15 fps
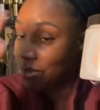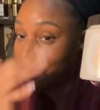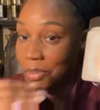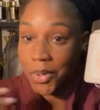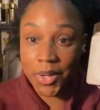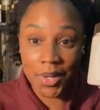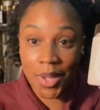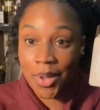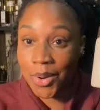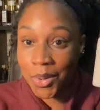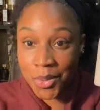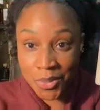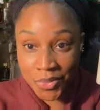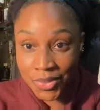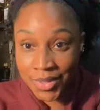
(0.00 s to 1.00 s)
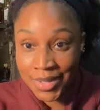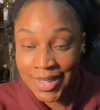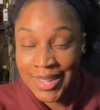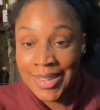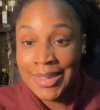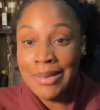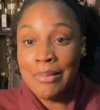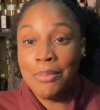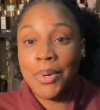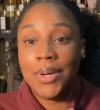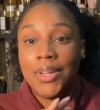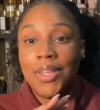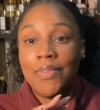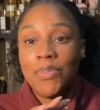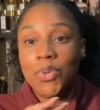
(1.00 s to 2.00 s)
put it all over.
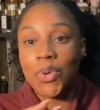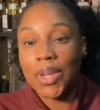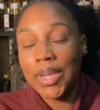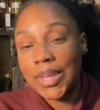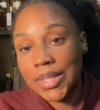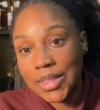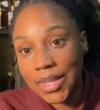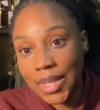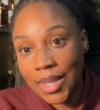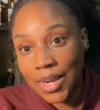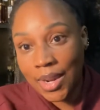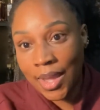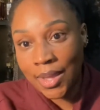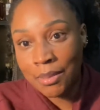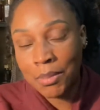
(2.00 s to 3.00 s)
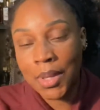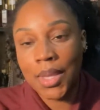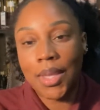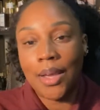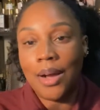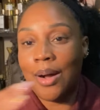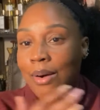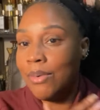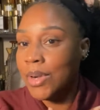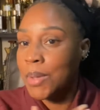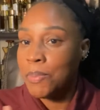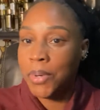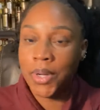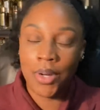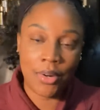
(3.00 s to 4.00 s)
But if you're anything like me, only
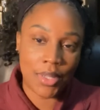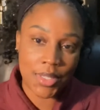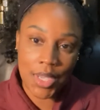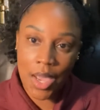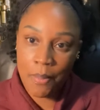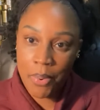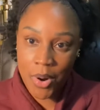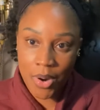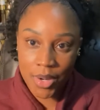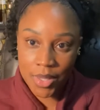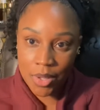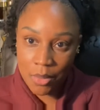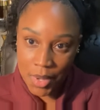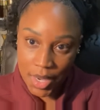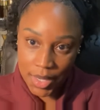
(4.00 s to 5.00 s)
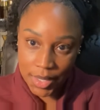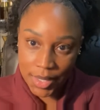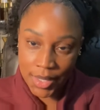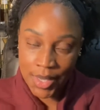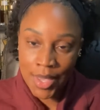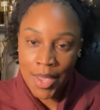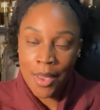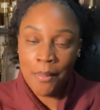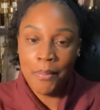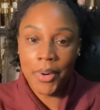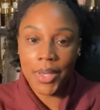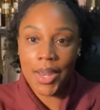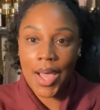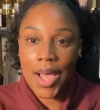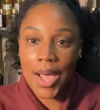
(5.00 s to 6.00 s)
put it on the top part of your body.
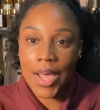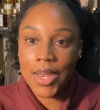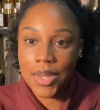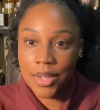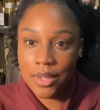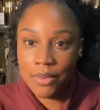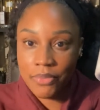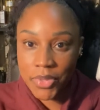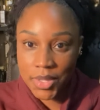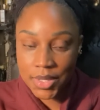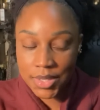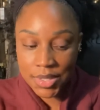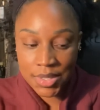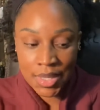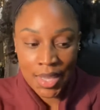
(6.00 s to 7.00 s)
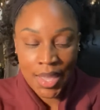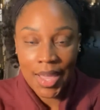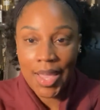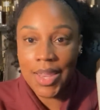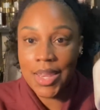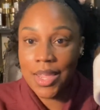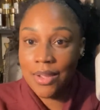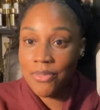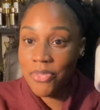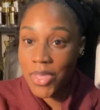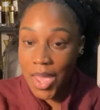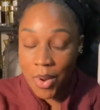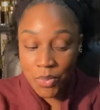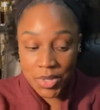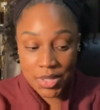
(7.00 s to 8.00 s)
But I love this. And if
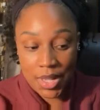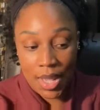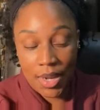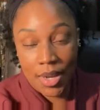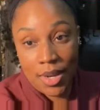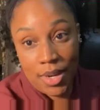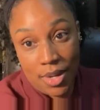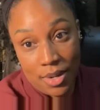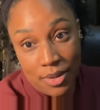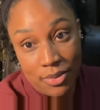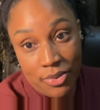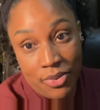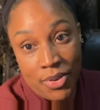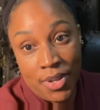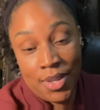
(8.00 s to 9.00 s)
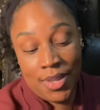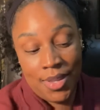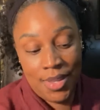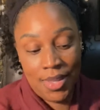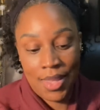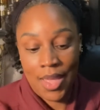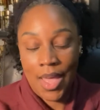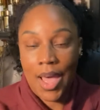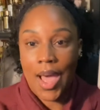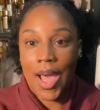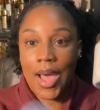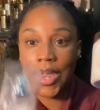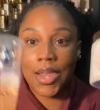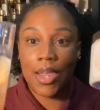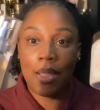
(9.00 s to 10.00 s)
that was not enough,
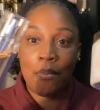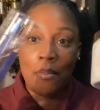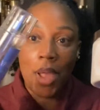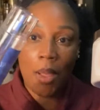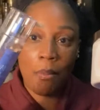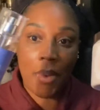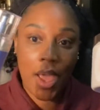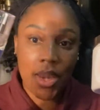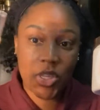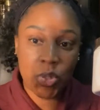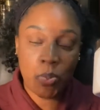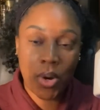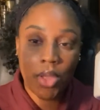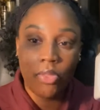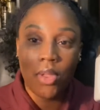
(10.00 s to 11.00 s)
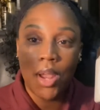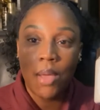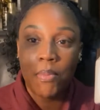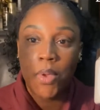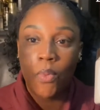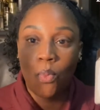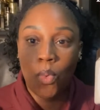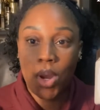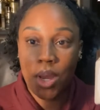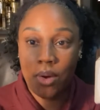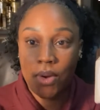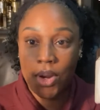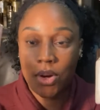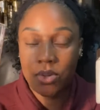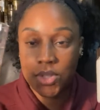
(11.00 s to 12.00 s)
my body spray that I've been
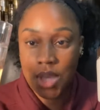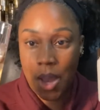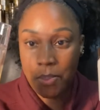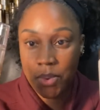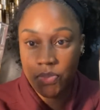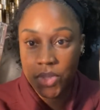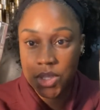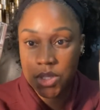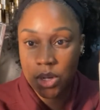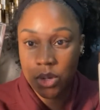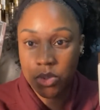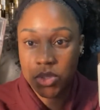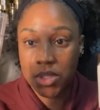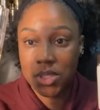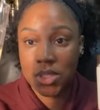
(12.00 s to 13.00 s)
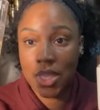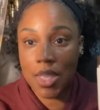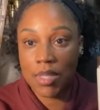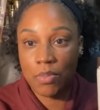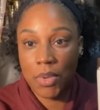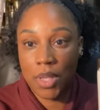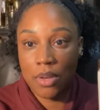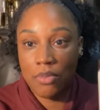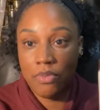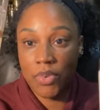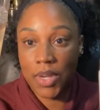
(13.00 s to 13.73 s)
wearing on top of these lotions has been